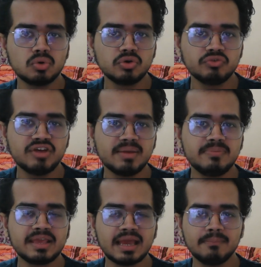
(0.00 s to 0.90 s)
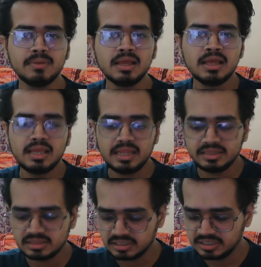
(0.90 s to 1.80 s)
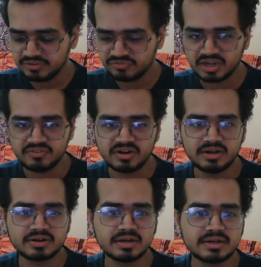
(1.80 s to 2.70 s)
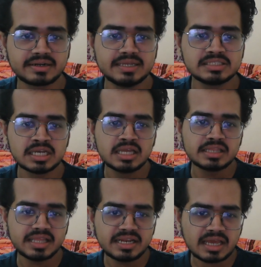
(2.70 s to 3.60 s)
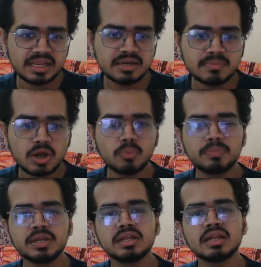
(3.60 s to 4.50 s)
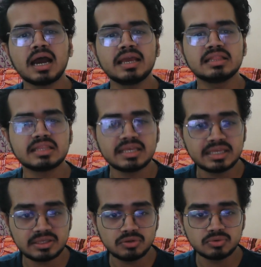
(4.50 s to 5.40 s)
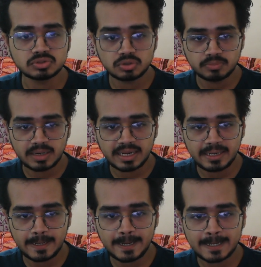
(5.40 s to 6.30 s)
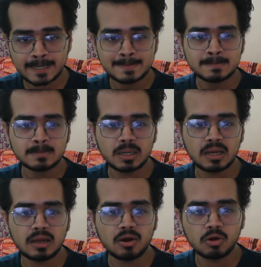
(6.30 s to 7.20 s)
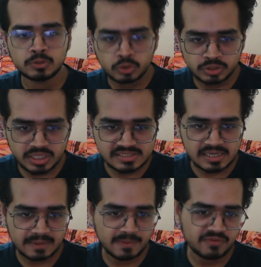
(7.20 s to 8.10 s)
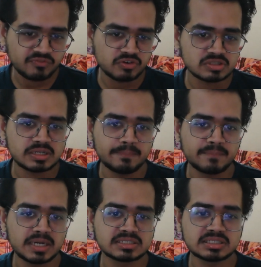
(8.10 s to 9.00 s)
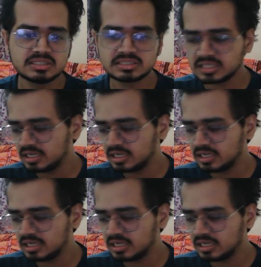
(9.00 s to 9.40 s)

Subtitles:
good webcam in 3500 range, then in my opinion I think you should buy it. Although these are my first impressions,